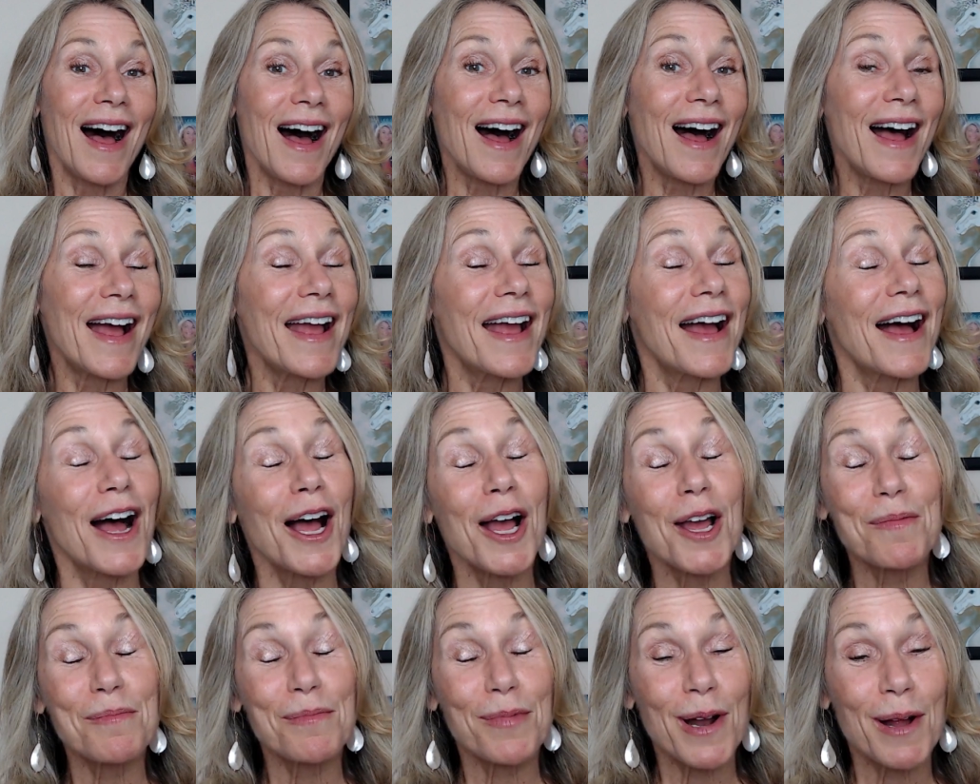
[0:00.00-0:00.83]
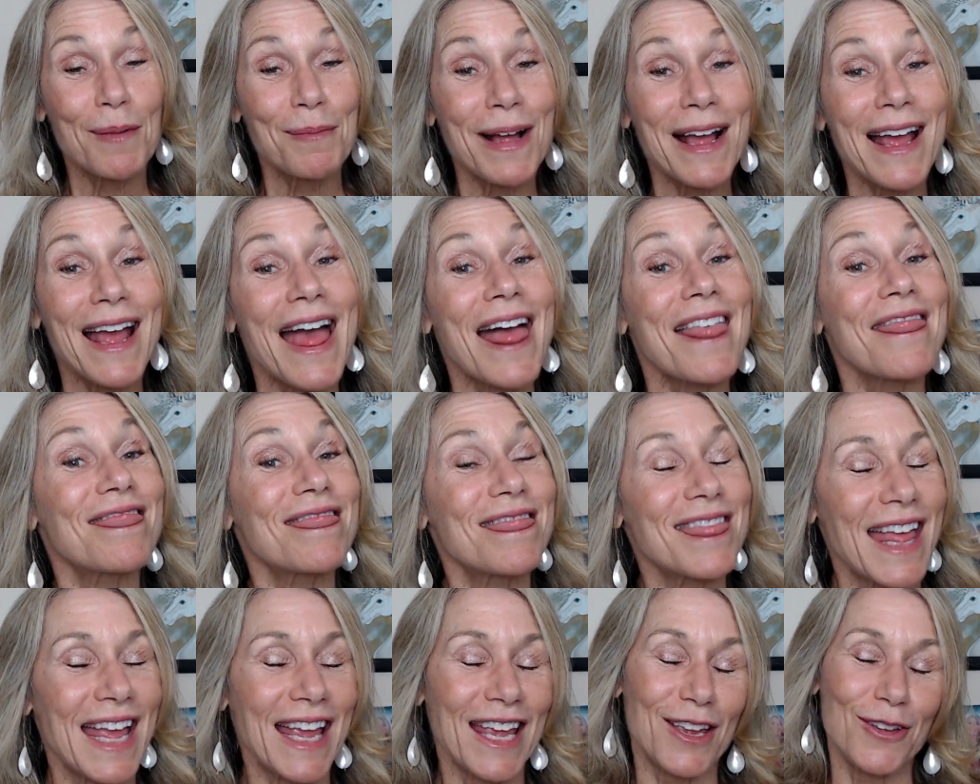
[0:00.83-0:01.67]
Hi, I'm Prema, and
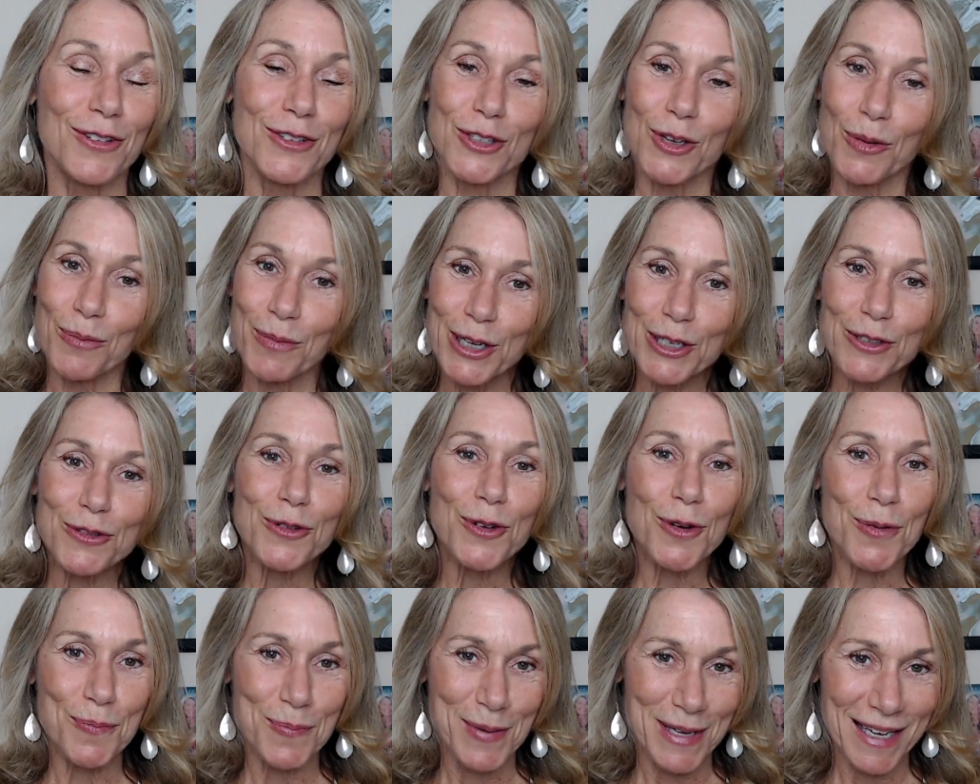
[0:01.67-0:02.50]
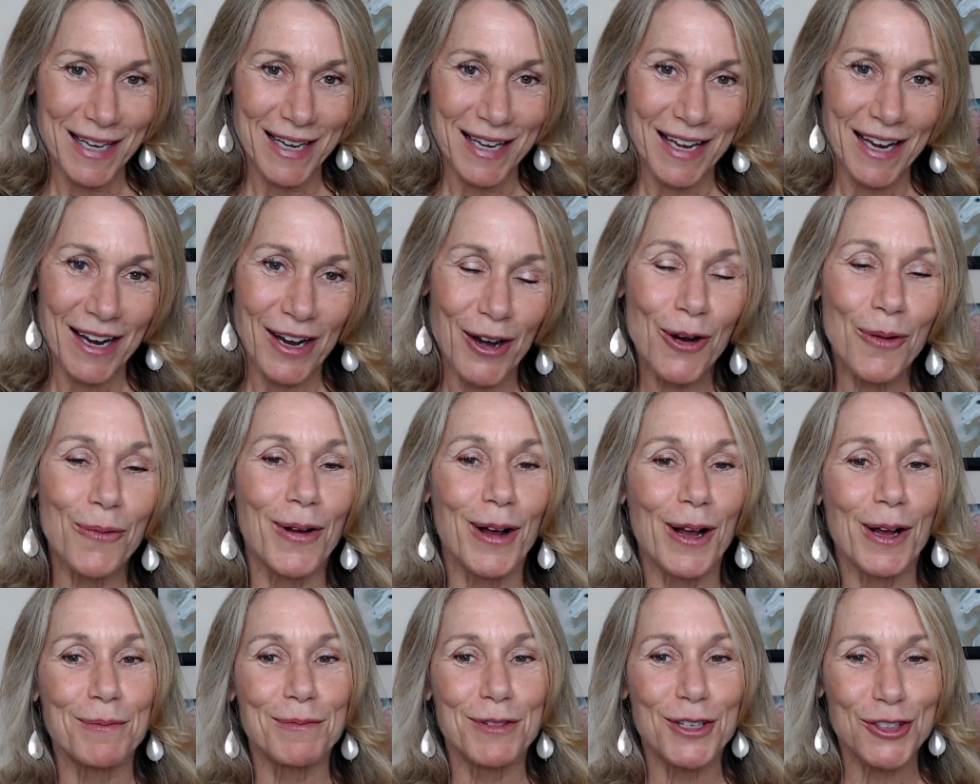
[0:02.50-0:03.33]
thank you so much for being here.
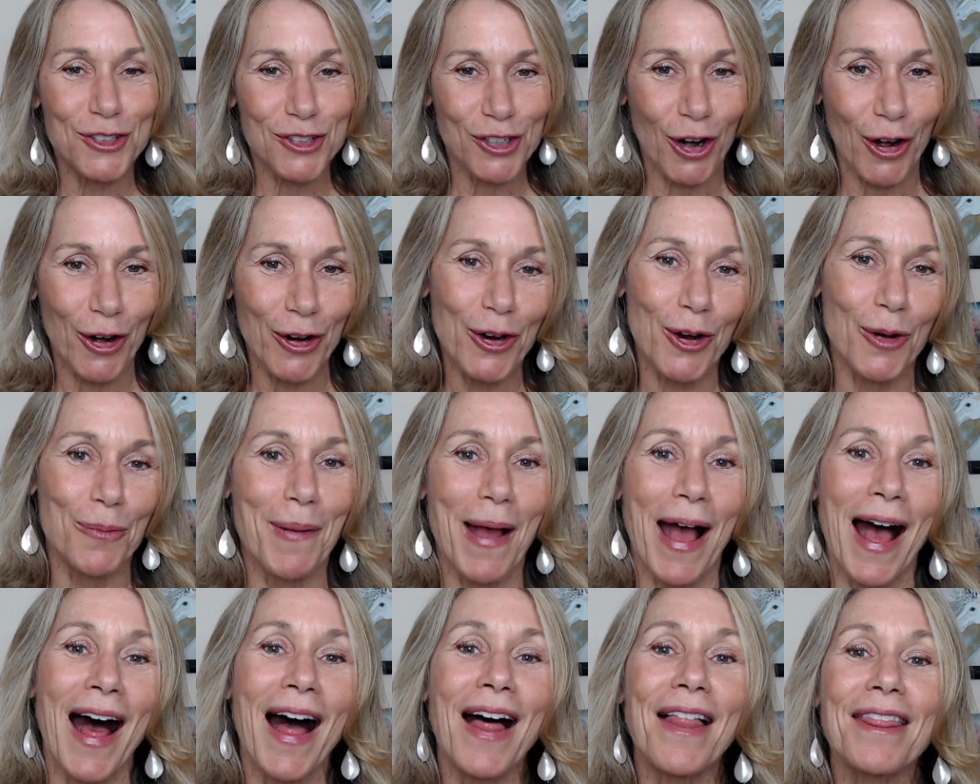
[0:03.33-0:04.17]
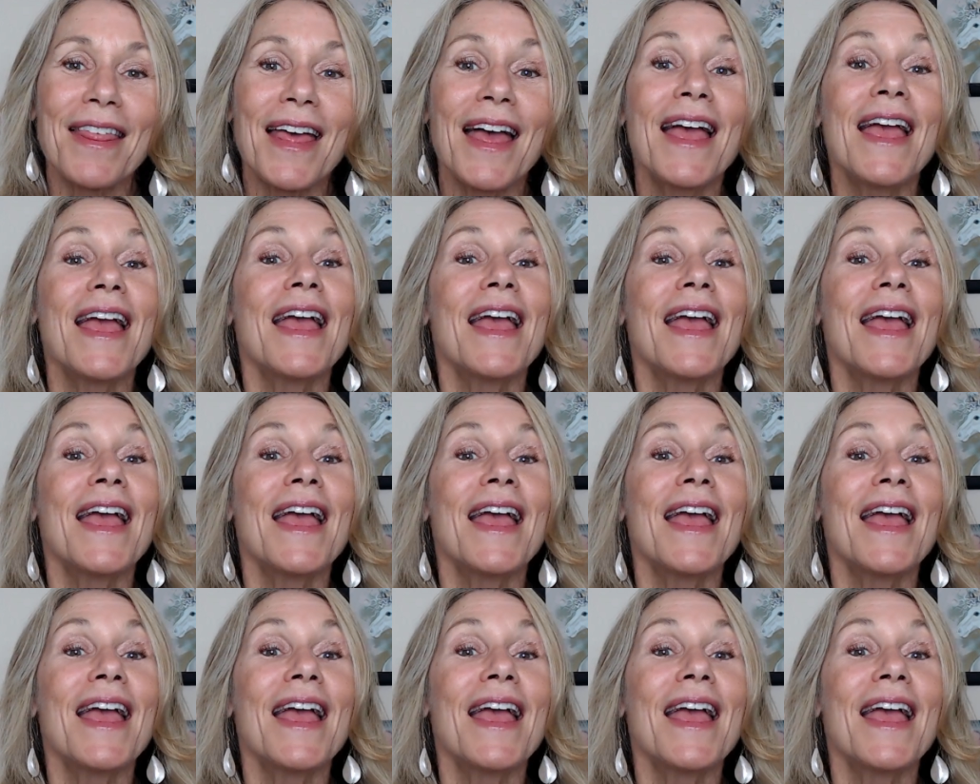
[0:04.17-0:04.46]
Welcome to Chart Your Path.